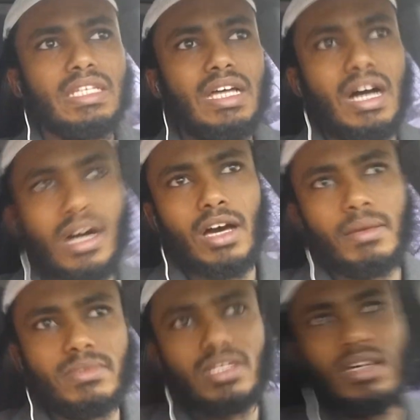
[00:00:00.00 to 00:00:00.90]

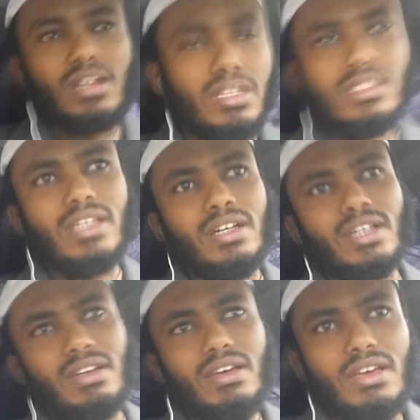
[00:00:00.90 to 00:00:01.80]
um, to,
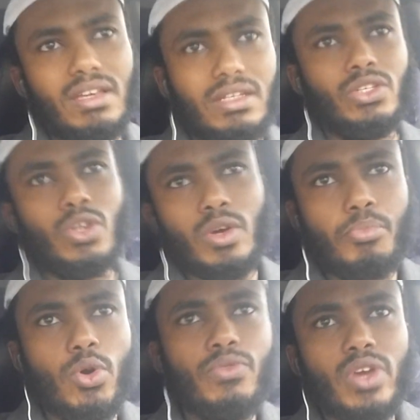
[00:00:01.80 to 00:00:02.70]
to, you know,
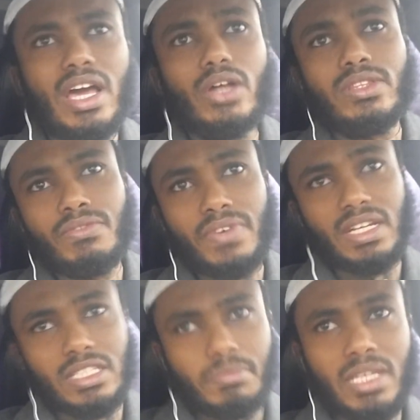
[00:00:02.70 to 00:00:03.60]
improve your health and
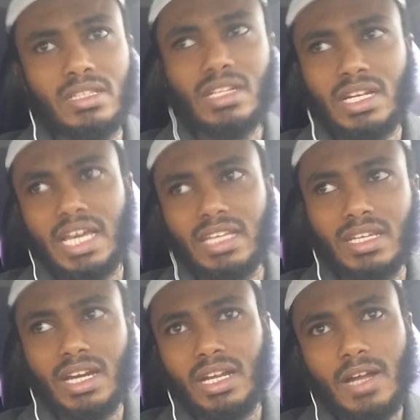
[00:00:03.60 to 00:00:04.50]
fitness, bi'idhnillahi
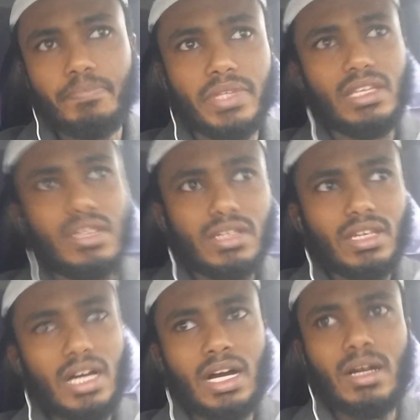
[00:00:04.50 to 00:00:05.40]
ta'ala.
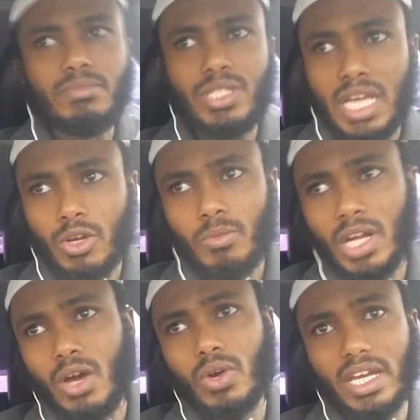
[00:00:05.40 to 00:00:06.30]
Um,
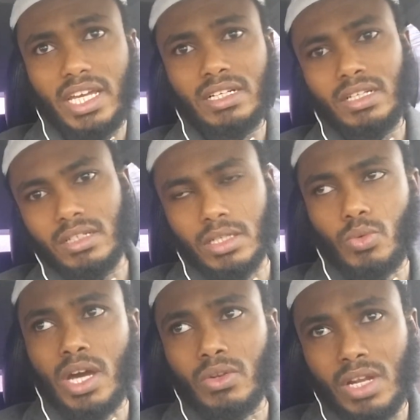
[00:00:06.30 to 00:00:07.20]
Jazakumullahu khair,
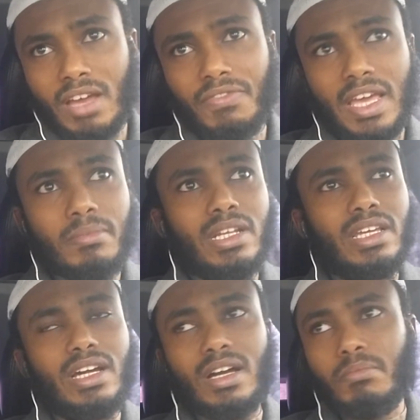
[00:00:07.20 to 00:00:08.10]
Ridwanullah
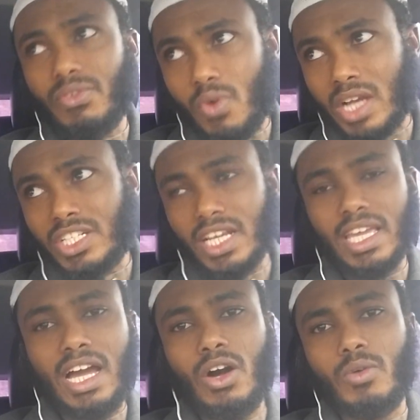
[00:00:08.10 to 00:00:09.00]
family. Um, before I
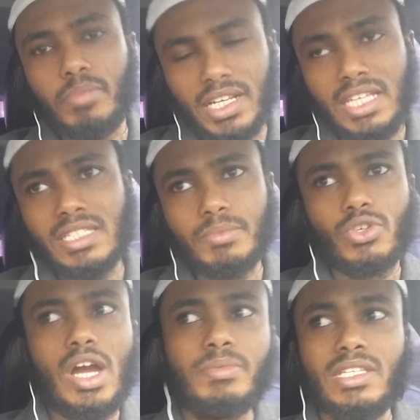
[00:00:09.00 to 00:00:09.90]
check out, please
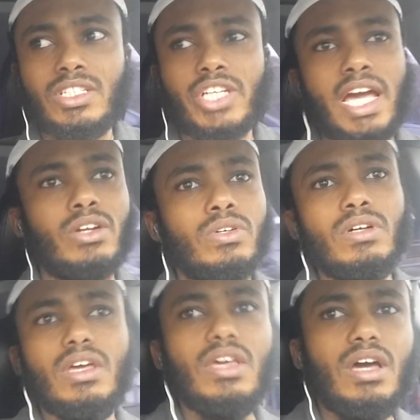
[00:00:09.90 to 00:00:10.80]
subscribe to the
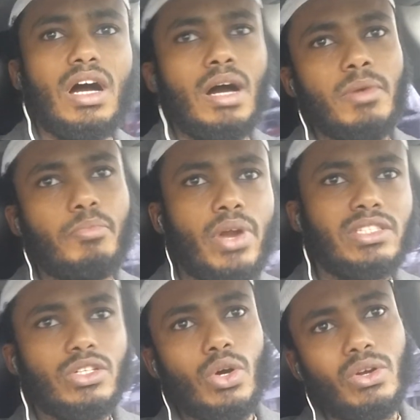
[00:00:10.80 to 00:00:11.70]
channel um, and
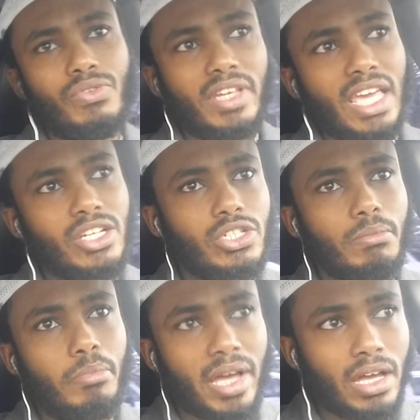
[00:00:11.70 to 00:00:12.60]
press the
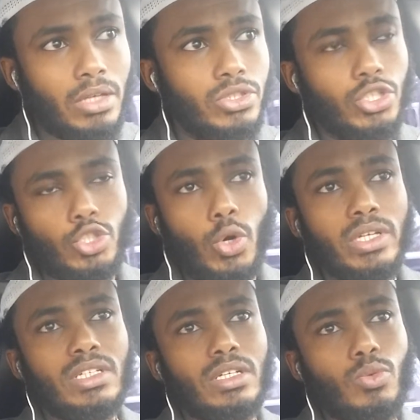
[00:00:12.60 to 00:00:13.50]
notification bell to
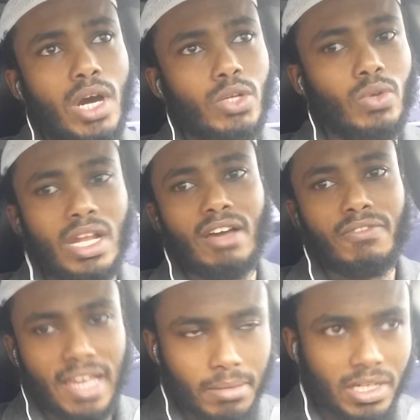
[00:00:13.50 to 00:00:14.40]
join the Ridwanullah
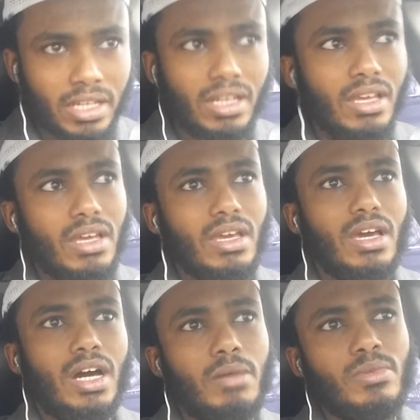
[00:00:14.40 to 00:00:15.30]
family.
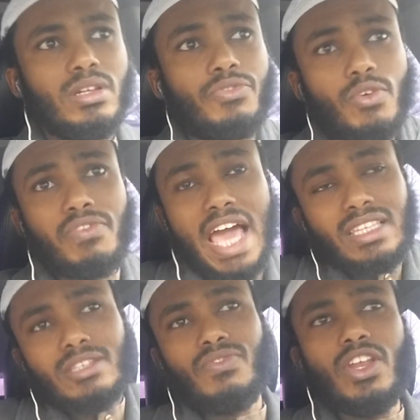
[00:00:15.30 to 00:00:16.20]
Um, and if you've
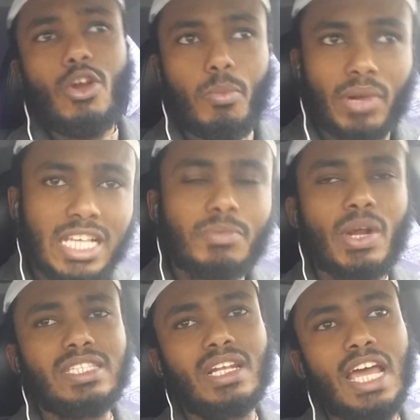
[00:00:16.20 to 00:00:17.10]
liked this video, please
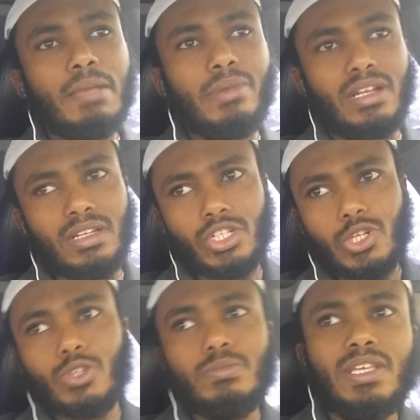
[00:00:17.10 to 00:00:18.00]
press the like button. It
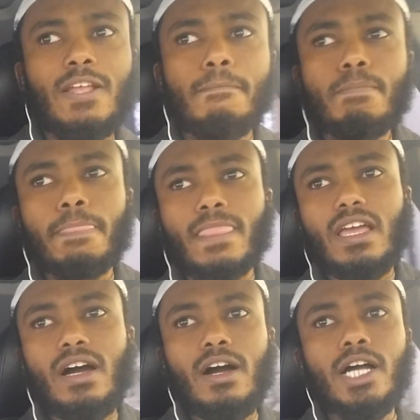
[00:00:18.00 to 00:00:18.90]
shows me
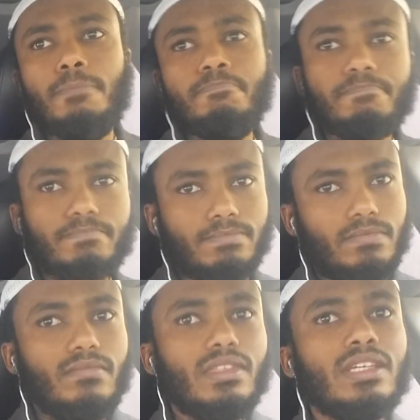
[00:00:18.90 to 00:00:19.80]
um,
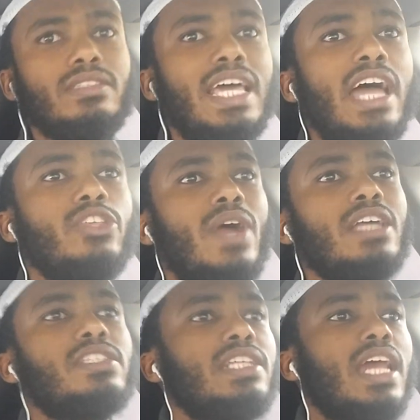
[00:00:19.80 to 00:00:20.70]
that you
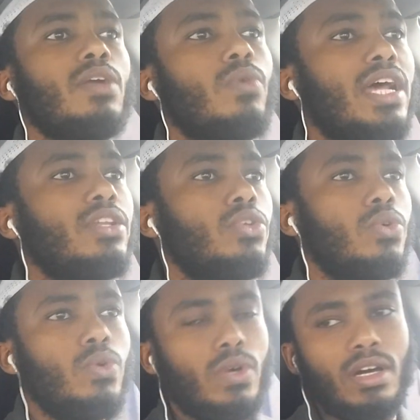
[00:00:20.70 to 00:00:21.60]
actually like what I
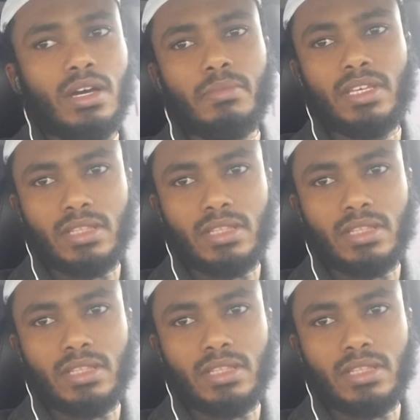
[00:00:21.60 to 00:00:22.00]
do, uh,